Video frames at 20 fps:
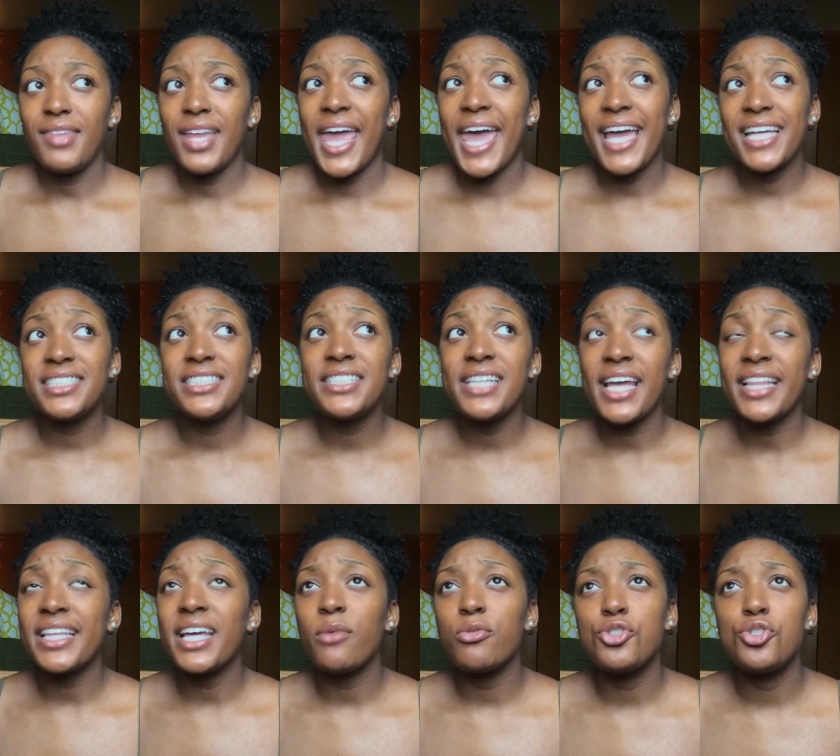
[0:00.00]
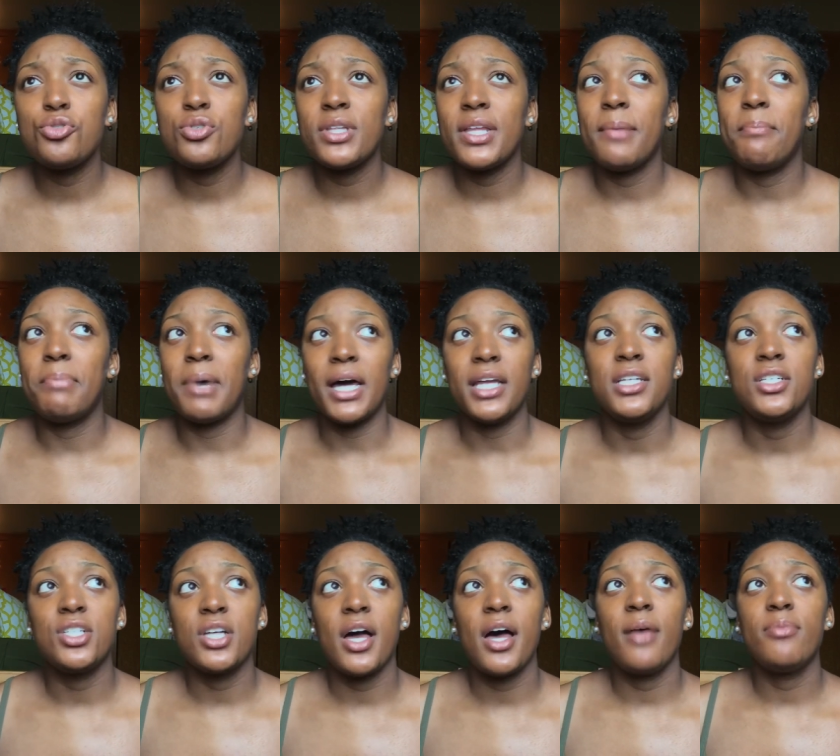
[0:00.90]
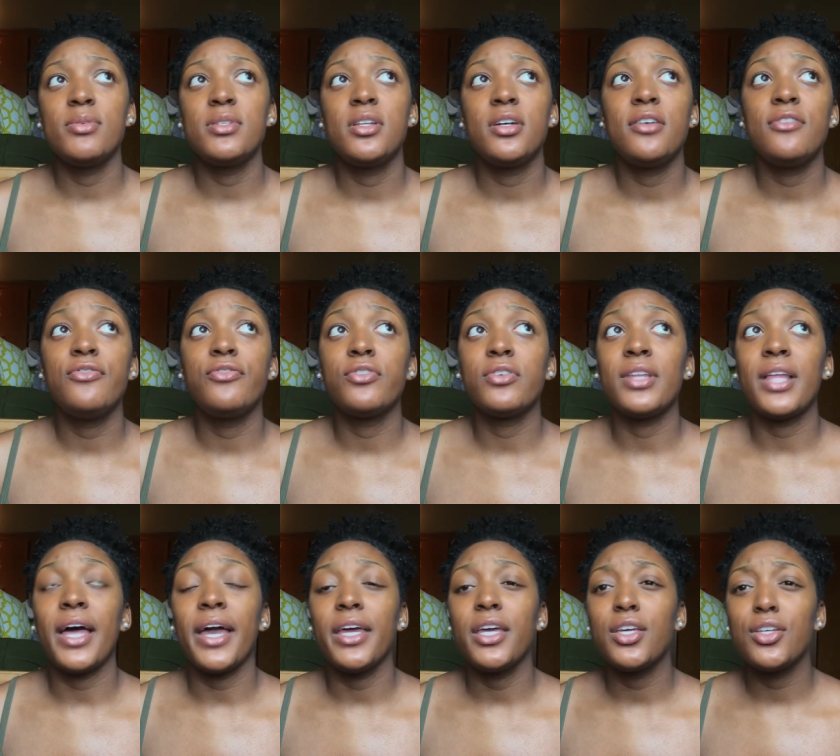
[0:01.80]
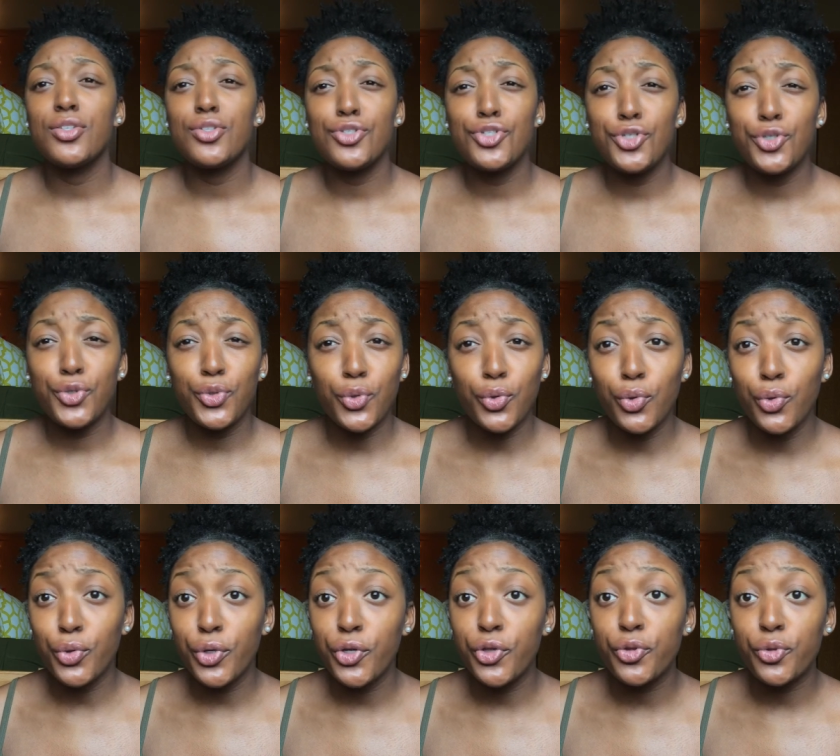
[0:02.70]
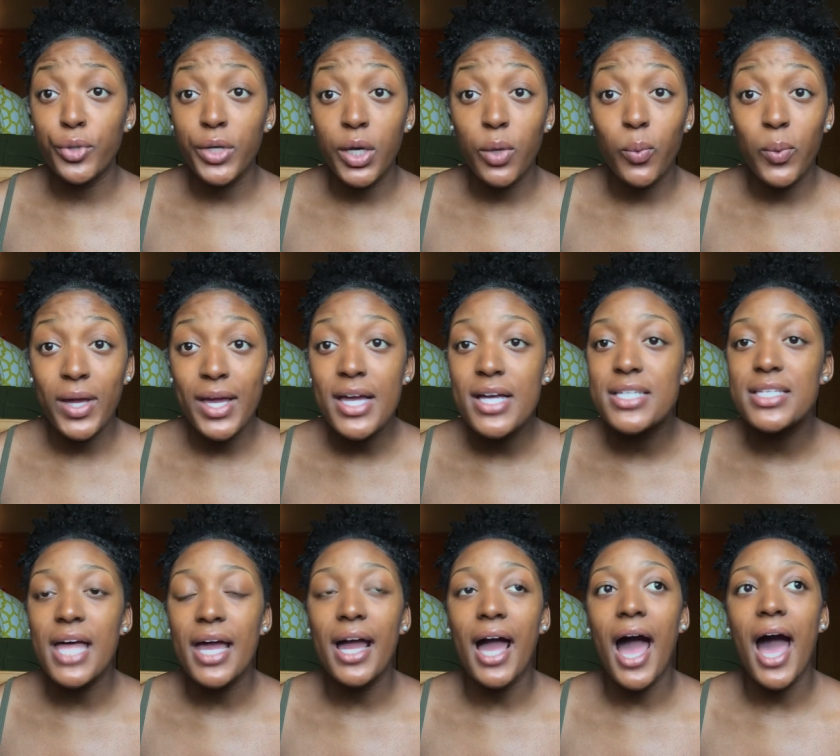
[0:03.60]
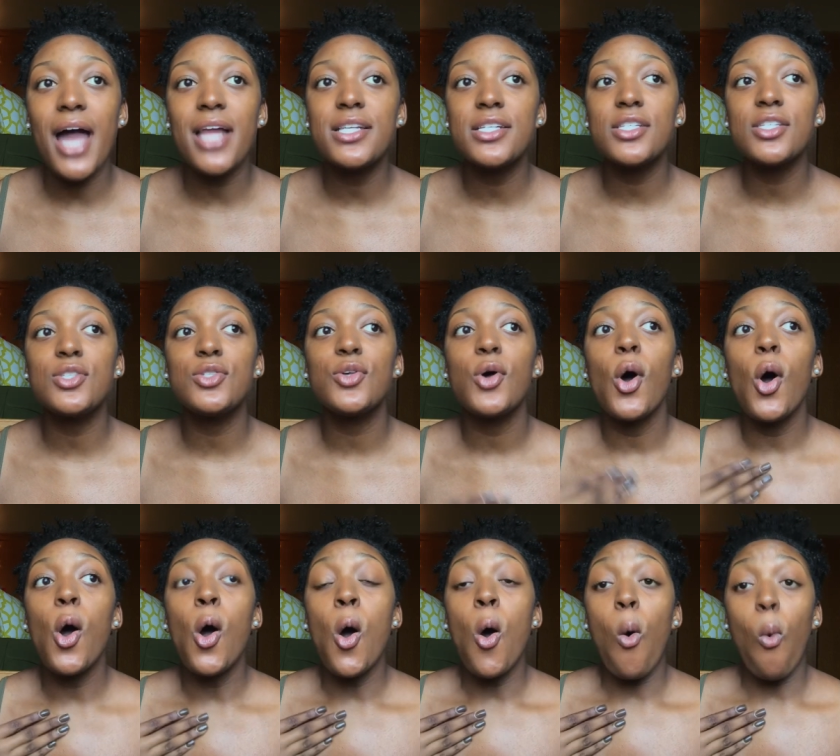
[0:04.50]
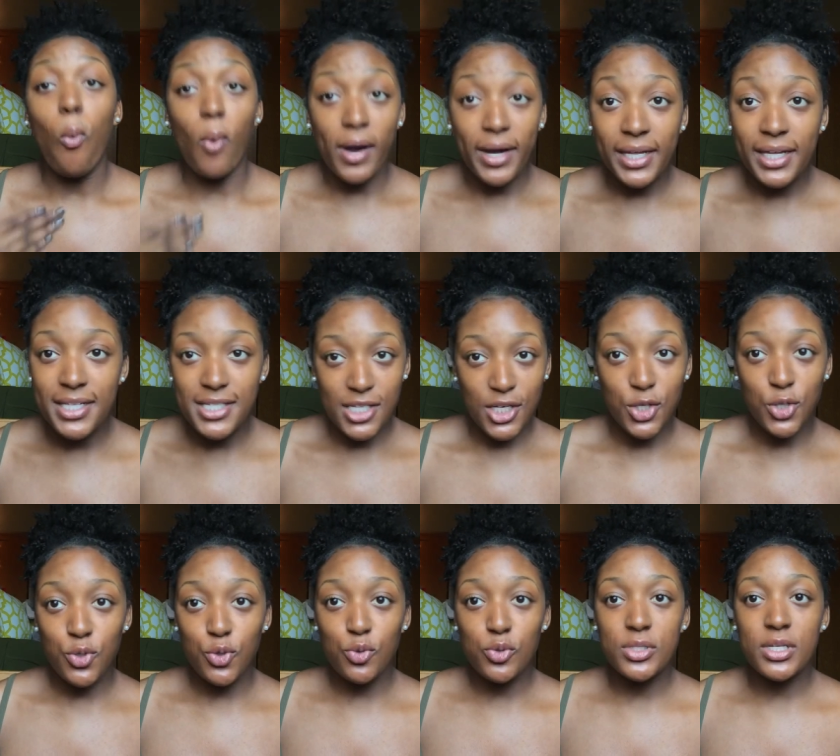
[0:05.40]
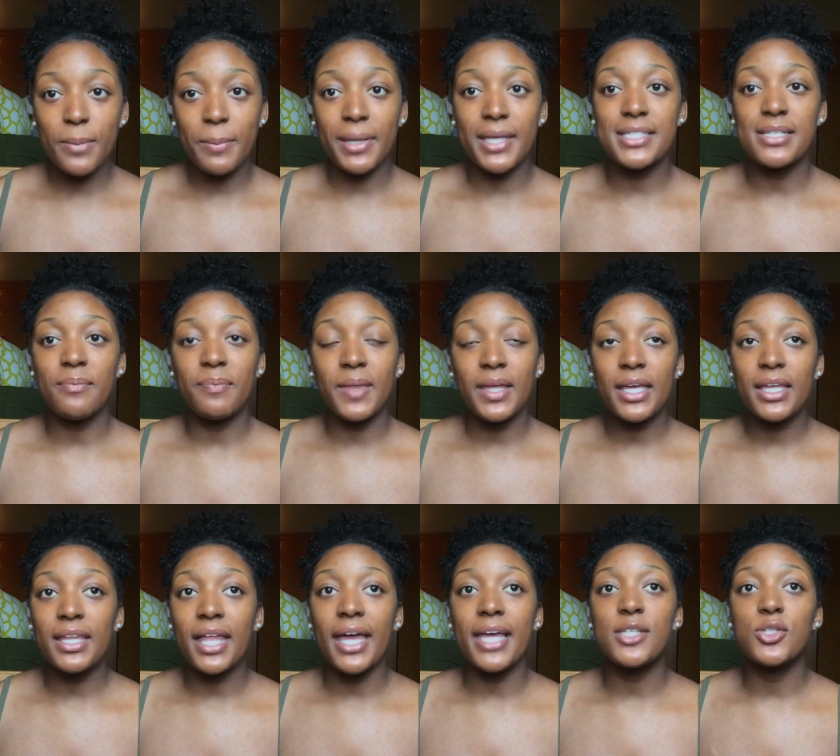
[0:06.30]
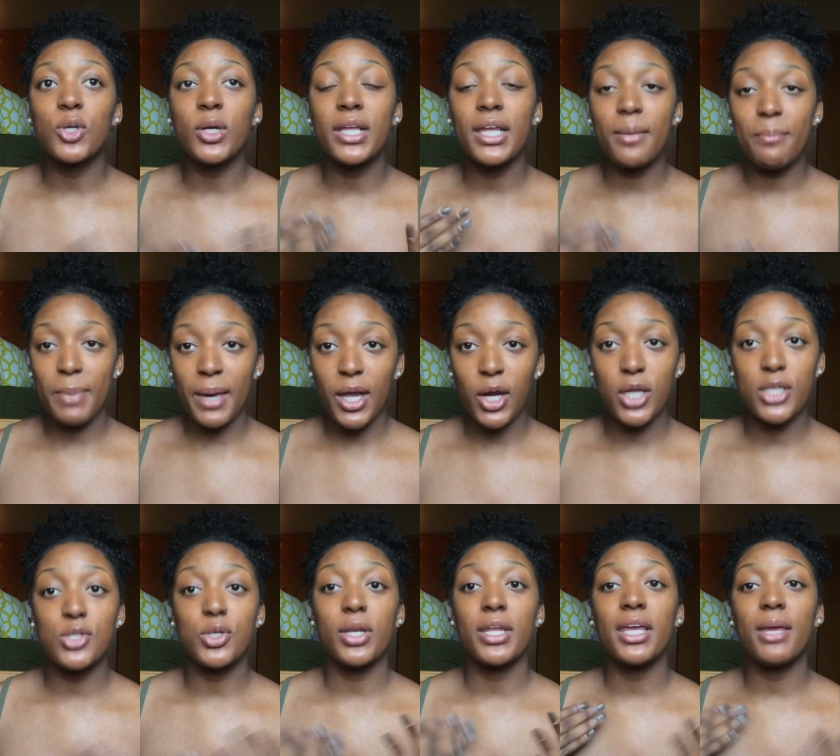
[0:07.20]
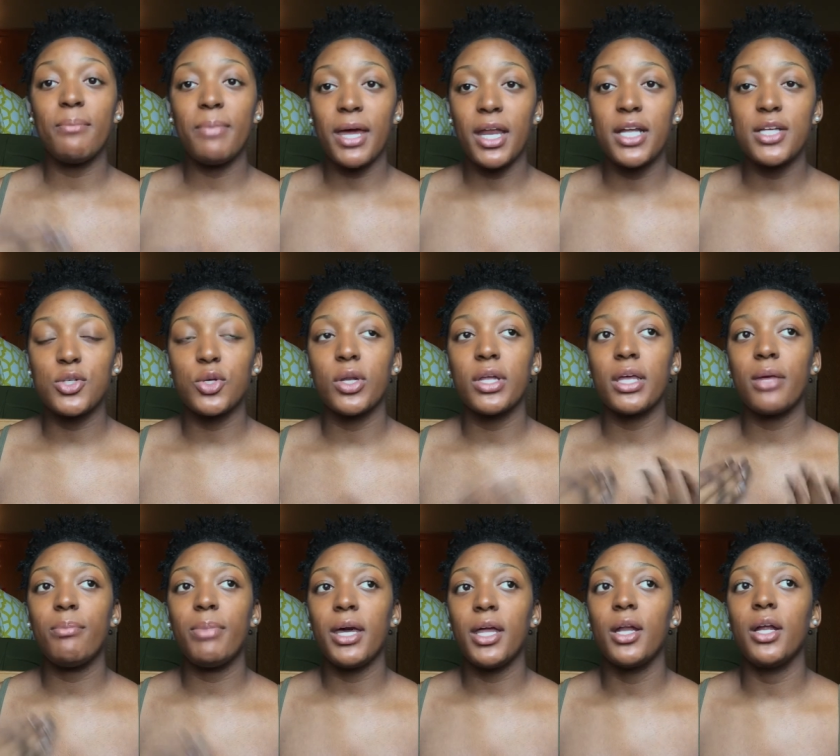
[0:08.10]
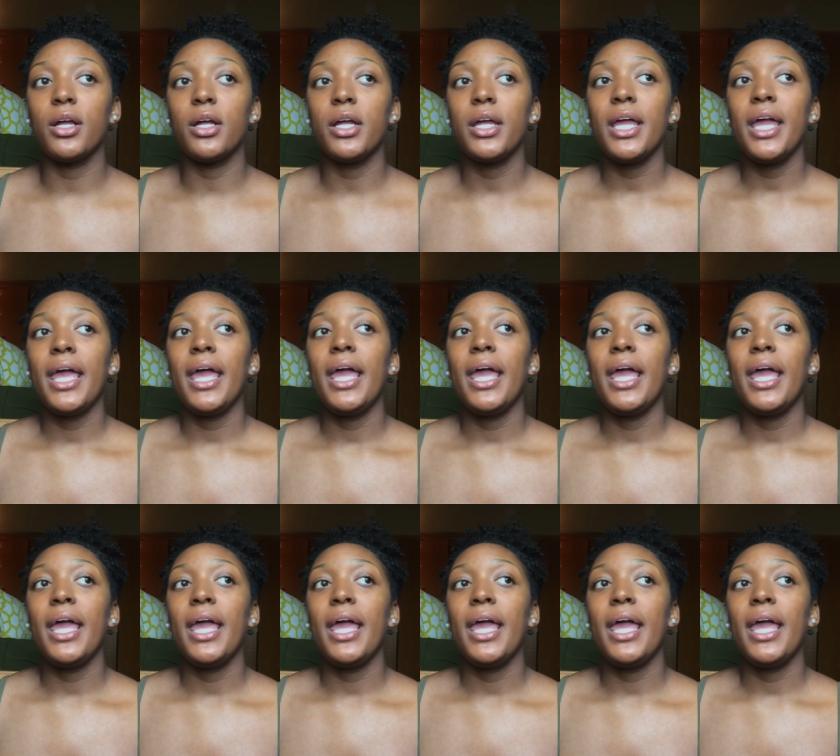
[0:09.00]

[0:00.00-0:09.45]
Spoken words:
actually I think I was using that Body Shop stuff for like 2 to 3 weeks. Like I just want to continue using it because I'm thinking like it's gonna get better, it's gonna get better, it's gonna get better.